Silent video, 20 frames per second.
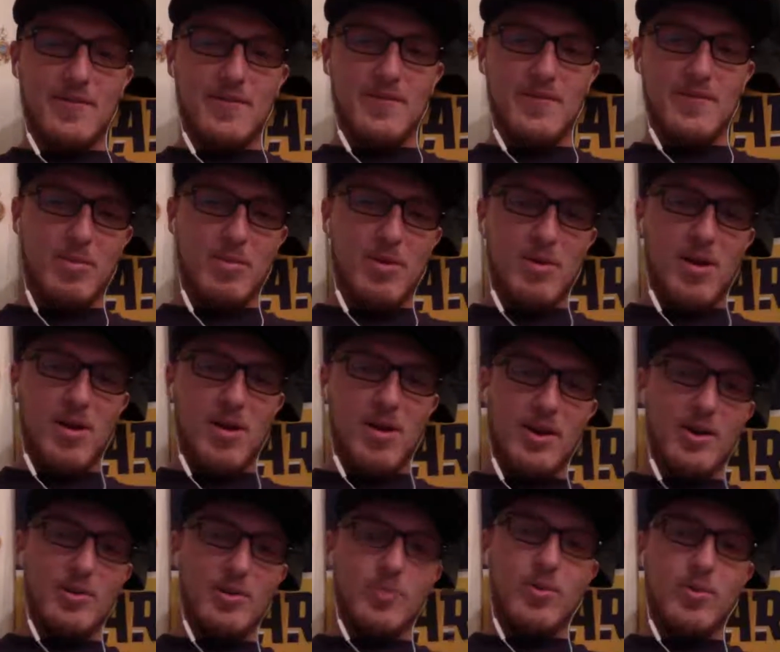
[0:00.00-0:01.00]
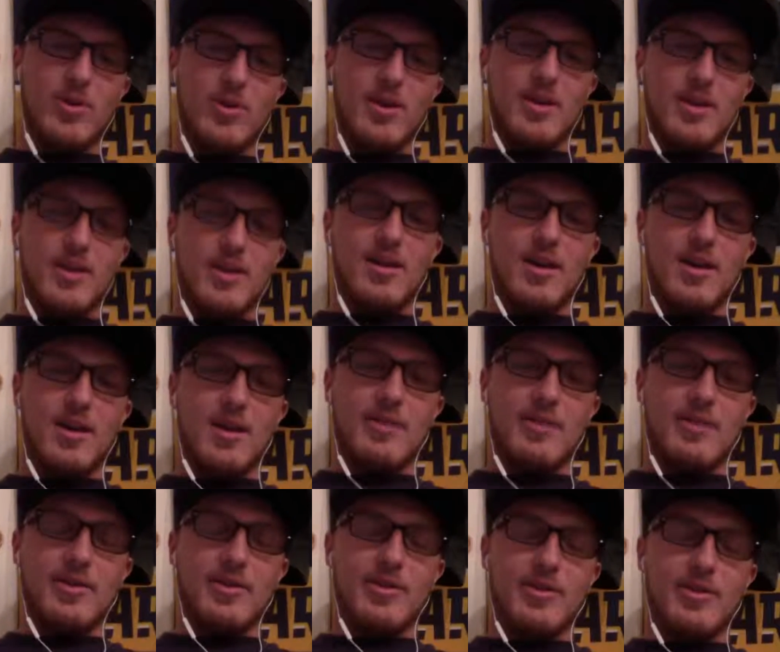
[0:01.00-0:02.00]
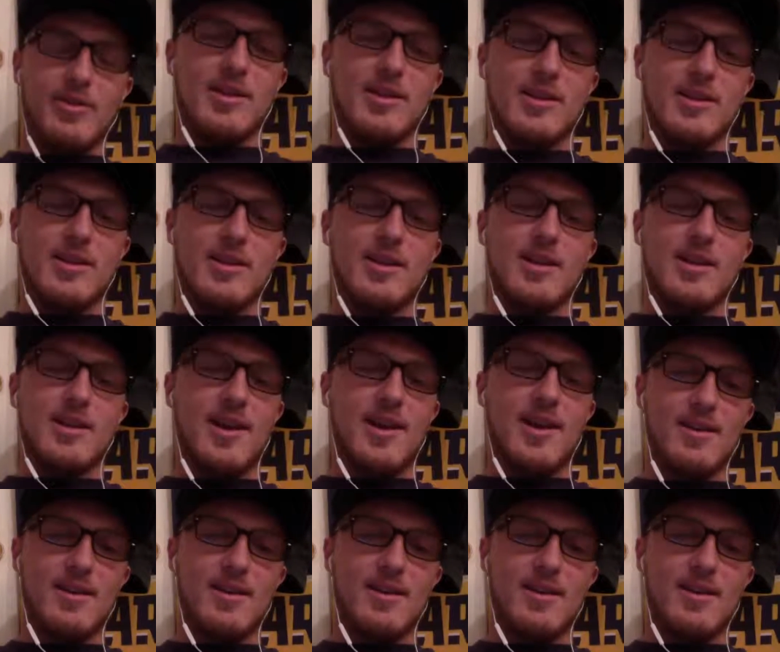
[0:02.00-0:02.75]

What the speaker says: the Broncos won obviously on Sunday night.